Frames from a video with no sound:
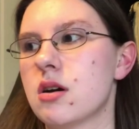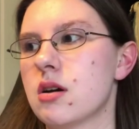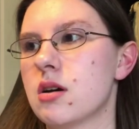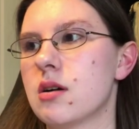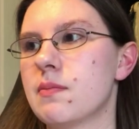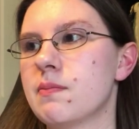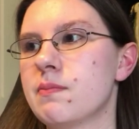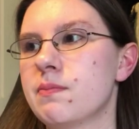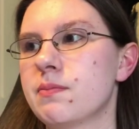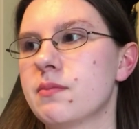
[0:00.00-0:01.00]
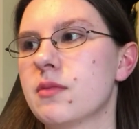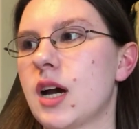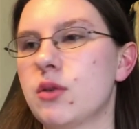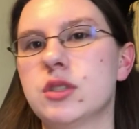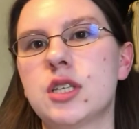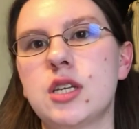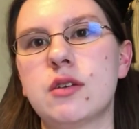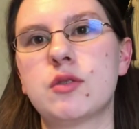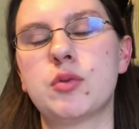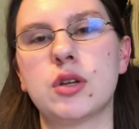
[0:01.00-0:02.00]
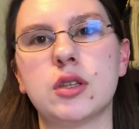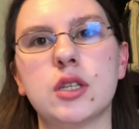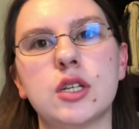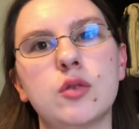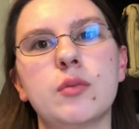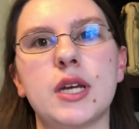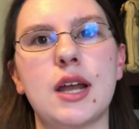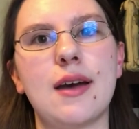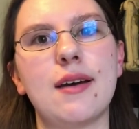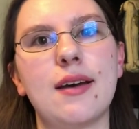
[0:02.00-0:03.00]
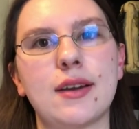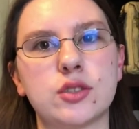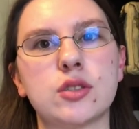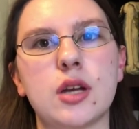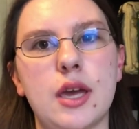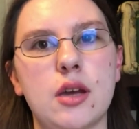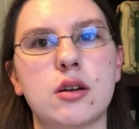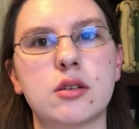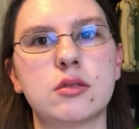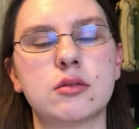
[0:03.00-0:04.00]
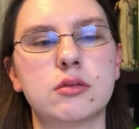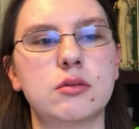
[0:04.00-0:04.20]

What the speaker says: Um, I would say you have to put a little bit extra air